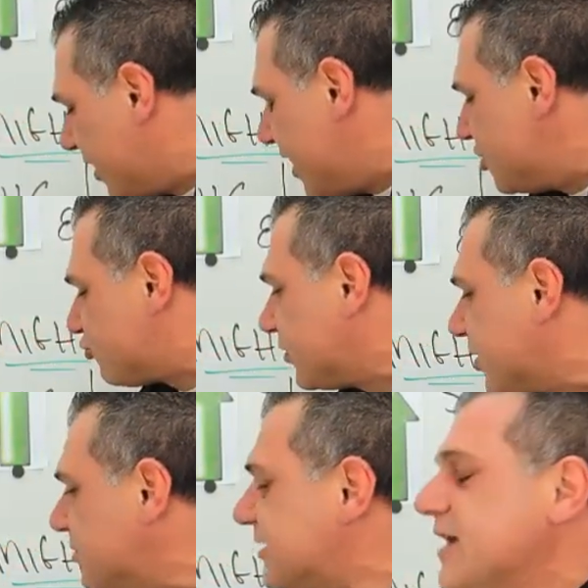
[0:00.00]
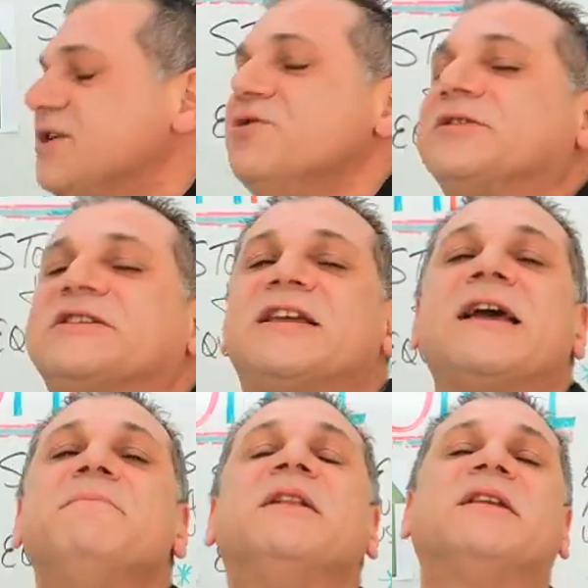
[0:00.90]
I'm going to introduce a new
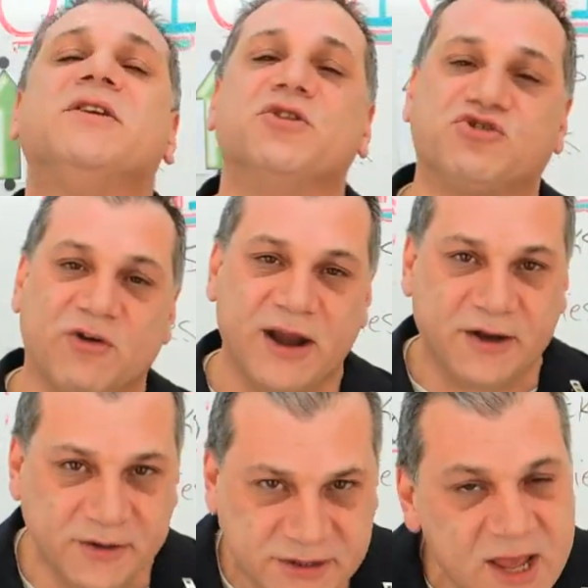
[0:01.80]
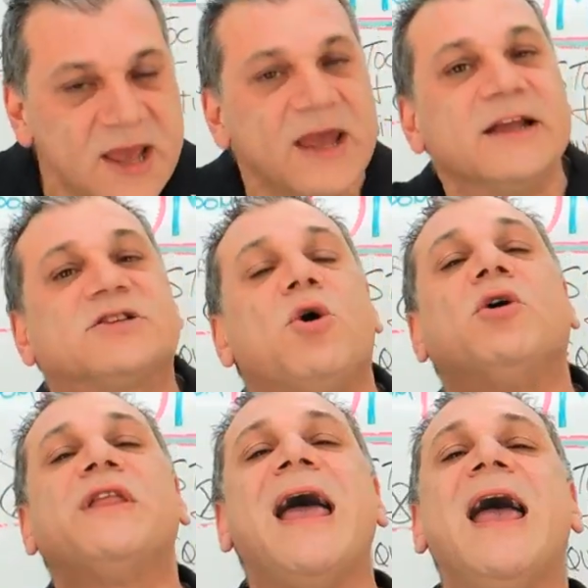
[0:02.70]
segment to you traders. It's
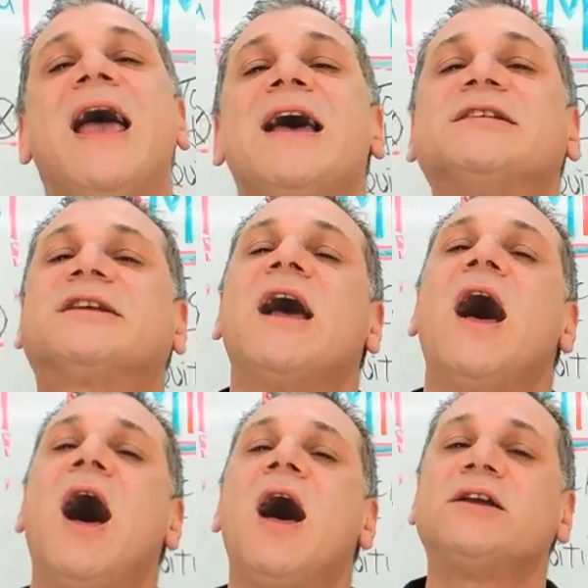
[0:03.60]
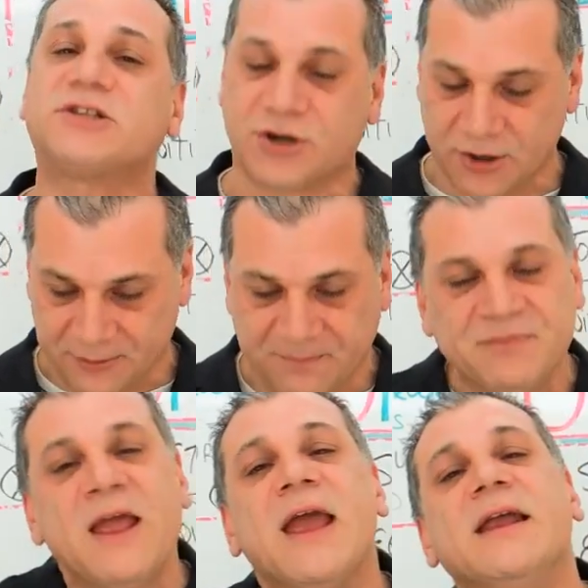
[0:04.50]
called Ask Oscar.
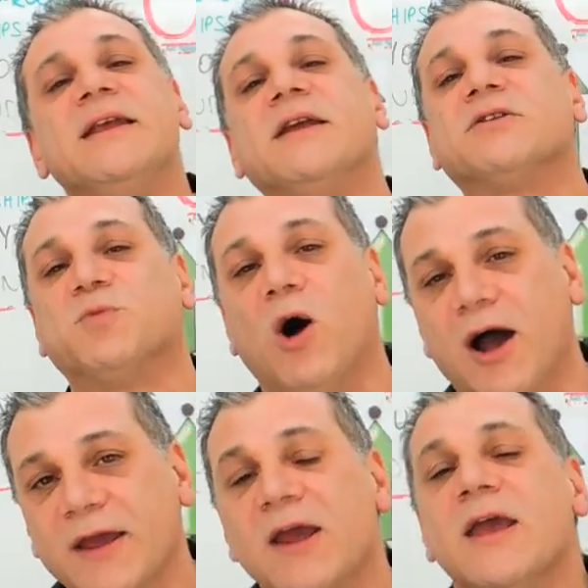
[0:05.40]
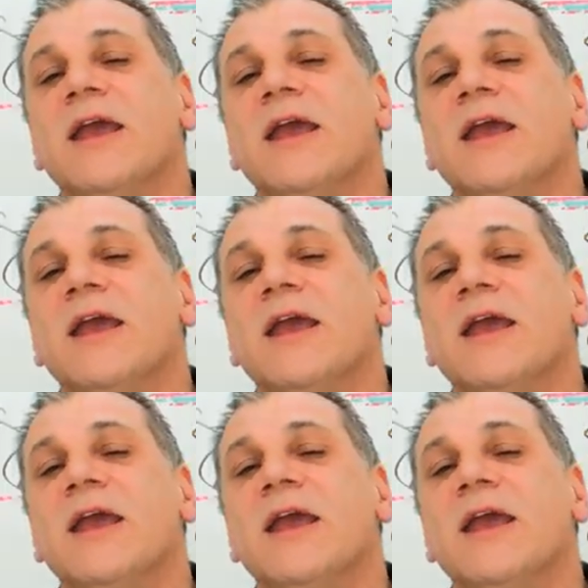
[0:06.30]
And here's why.